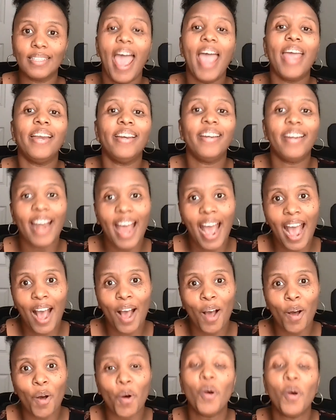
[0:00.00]
and
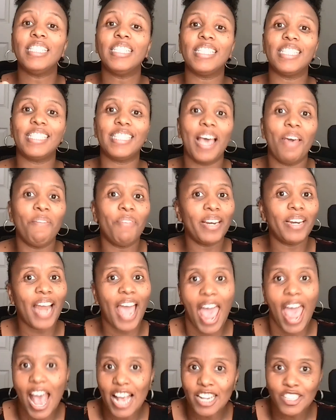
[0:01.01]
now 7
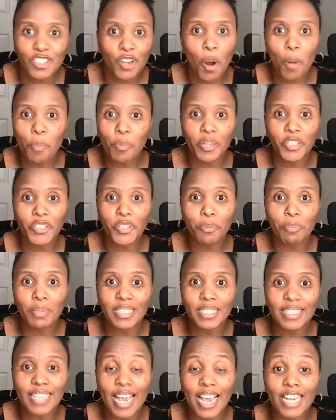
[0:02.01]
S corporation
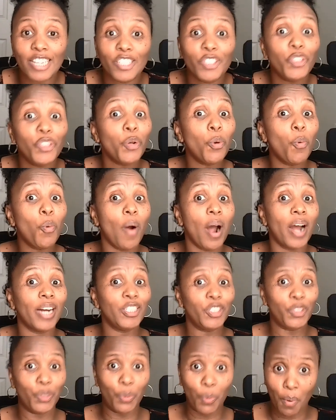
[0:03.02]
mistakes you
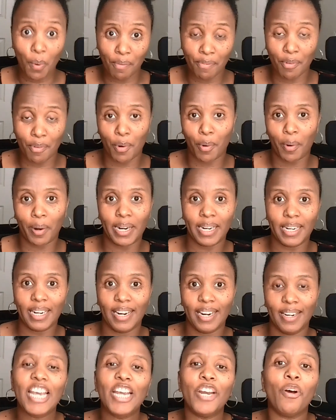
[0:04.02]
want to avoid.
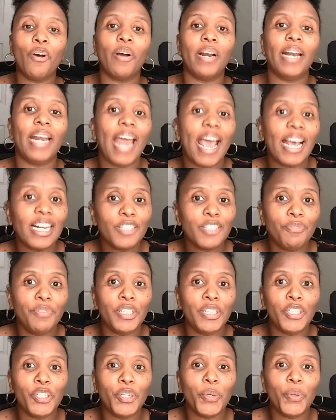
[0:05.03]
In our next
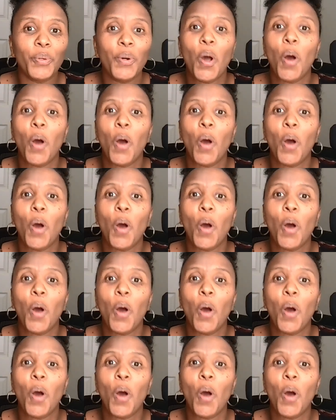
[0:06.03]
video,